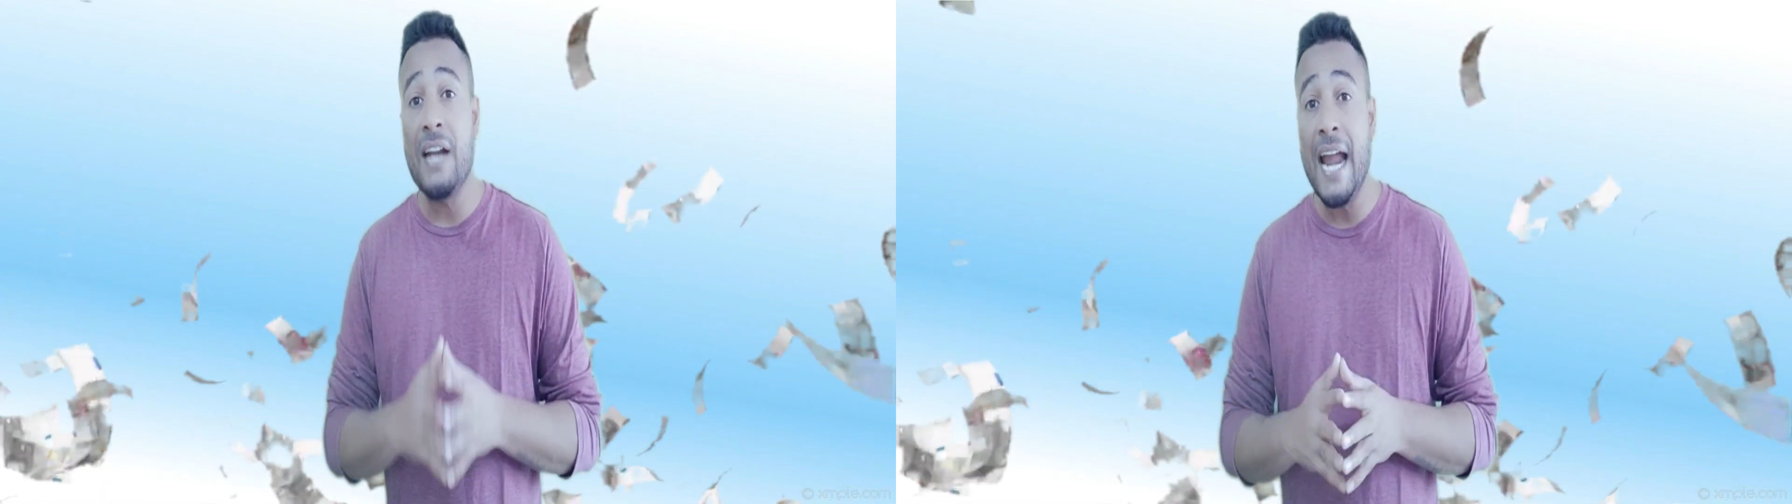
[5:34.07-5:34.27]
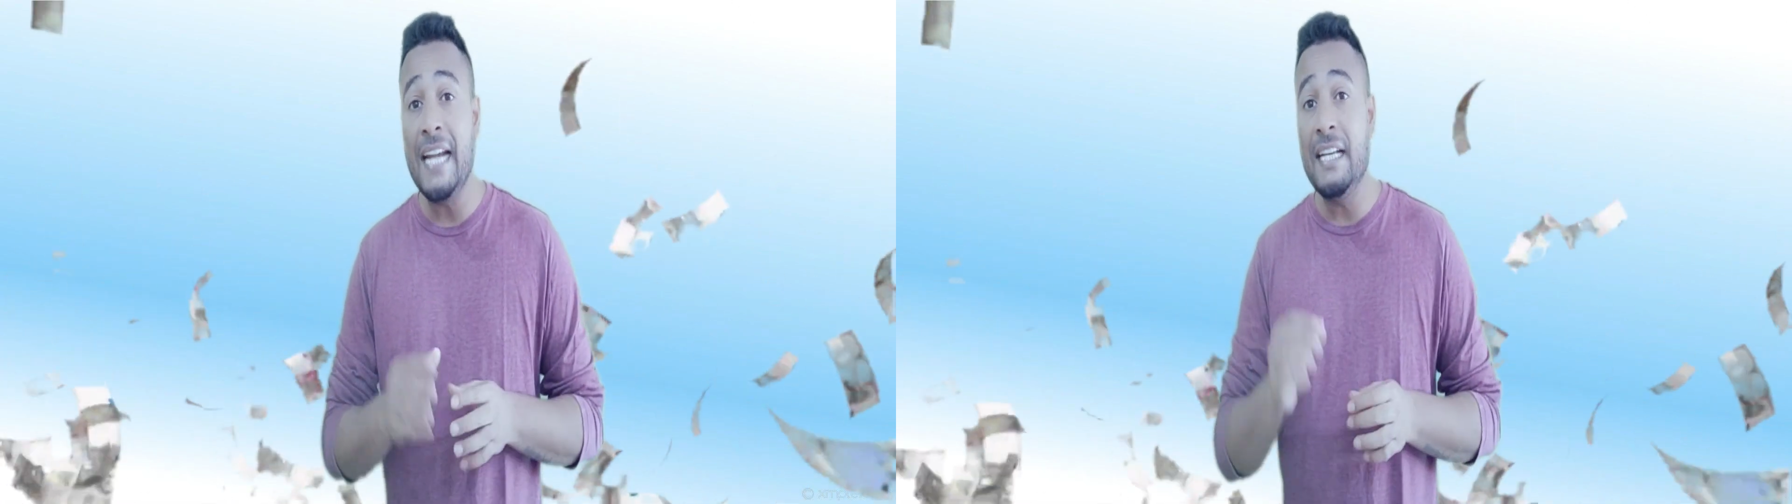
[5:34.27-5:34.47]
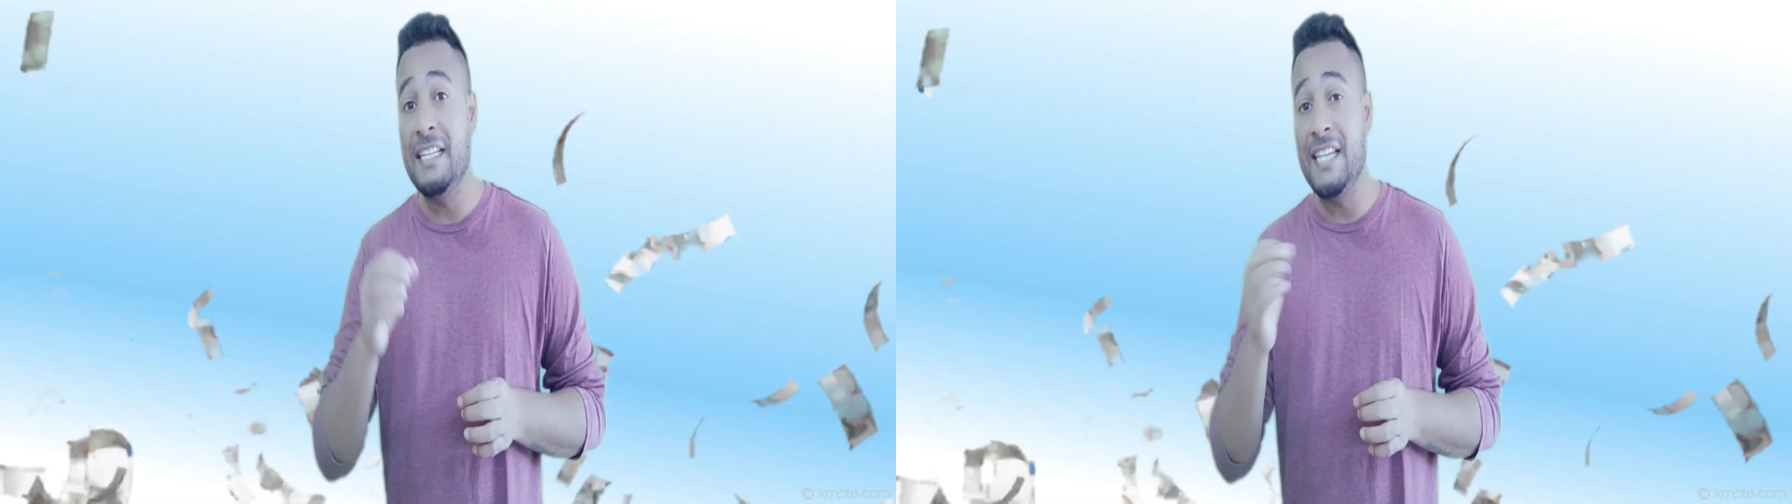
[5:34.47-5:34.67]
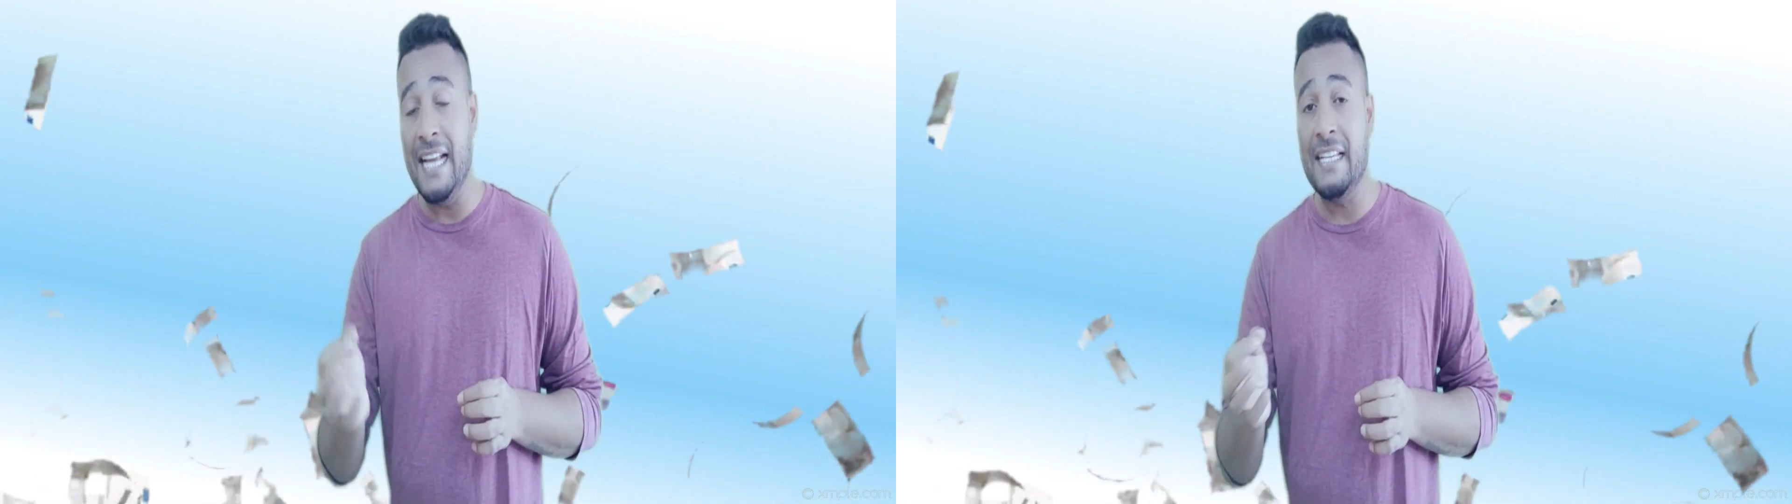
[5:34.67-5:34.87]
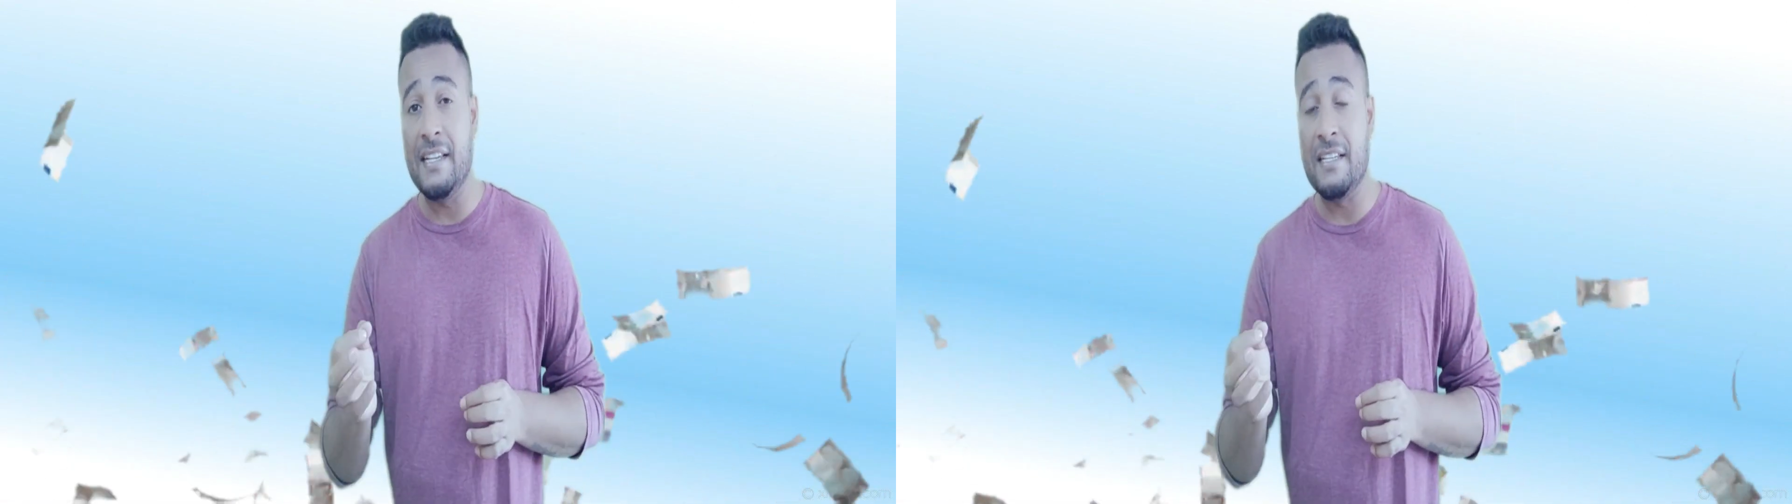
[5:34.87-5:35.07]
rate
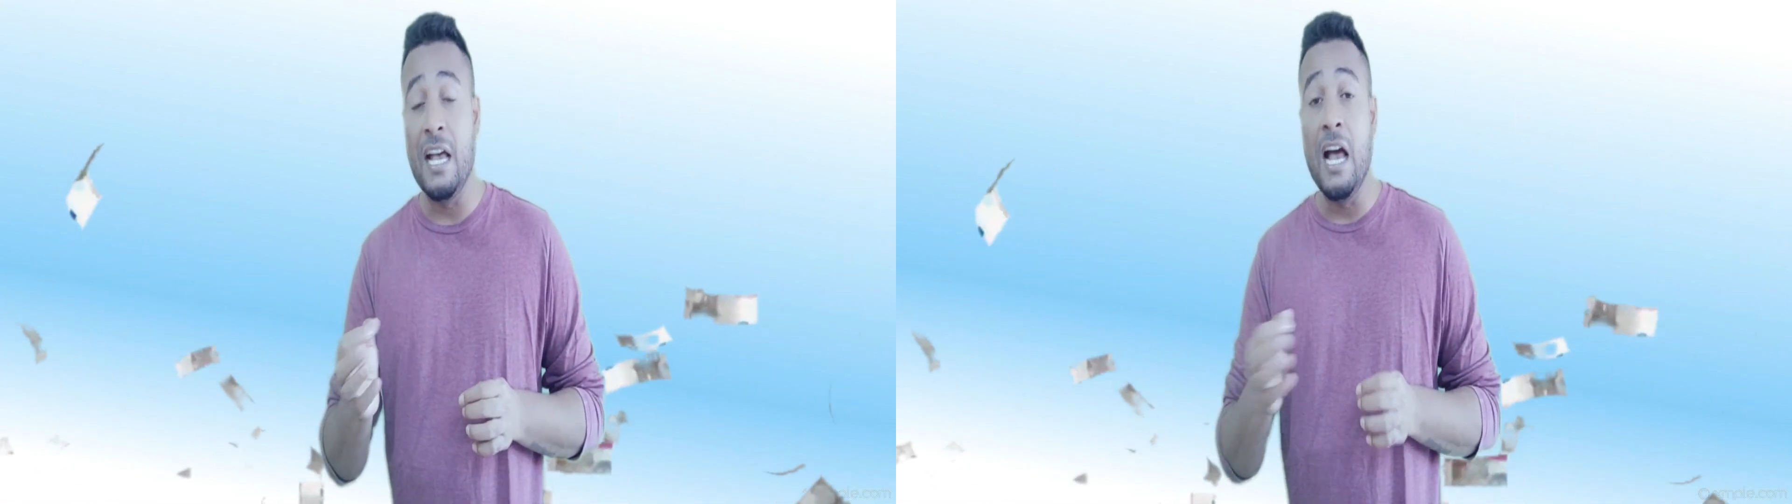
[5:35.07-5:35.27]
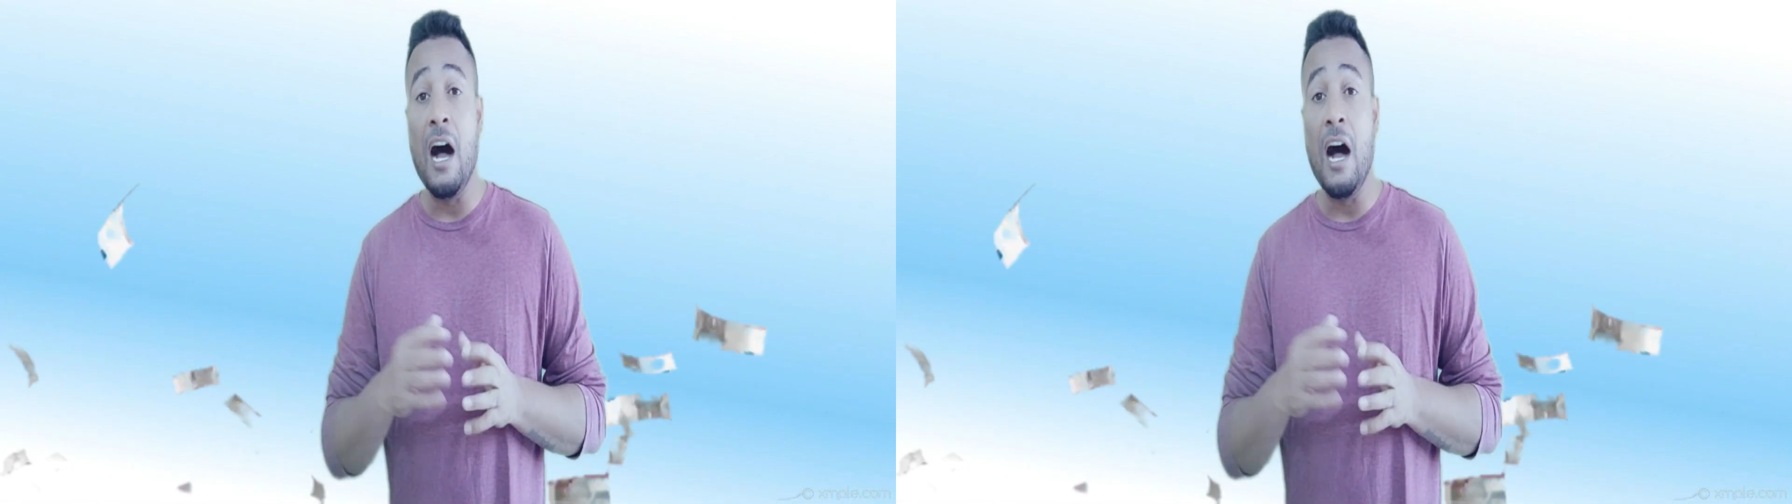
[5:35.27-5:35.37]
changes